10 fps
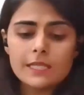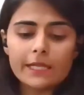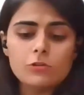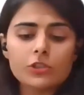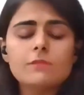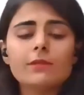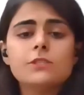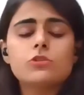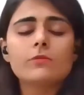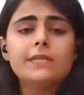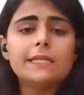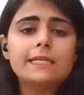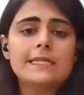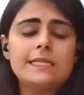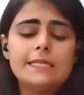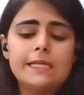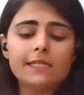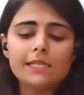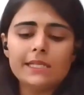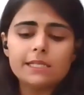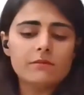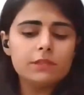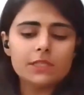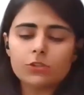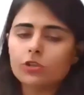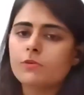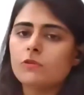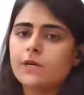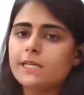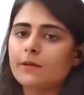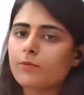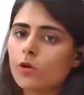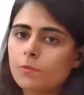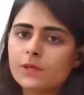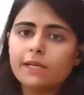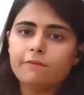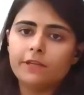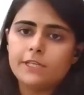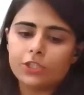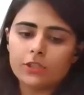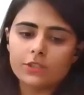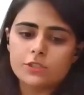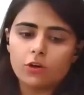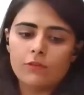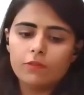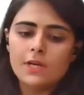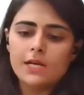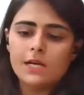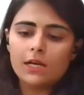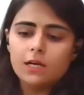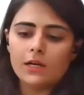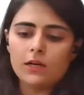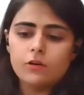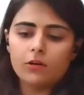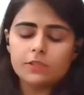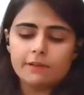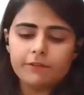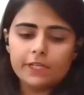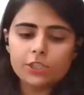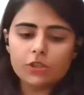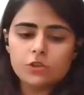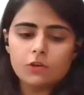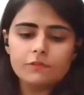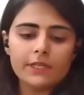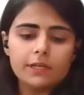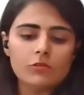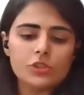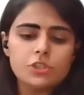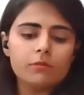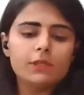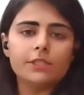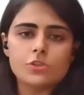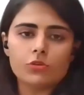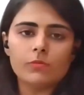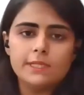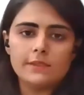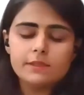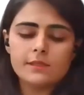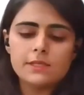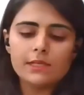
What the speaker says: Negotiable Instrument 1881 does not provide a proper definition of the negotiable instruments.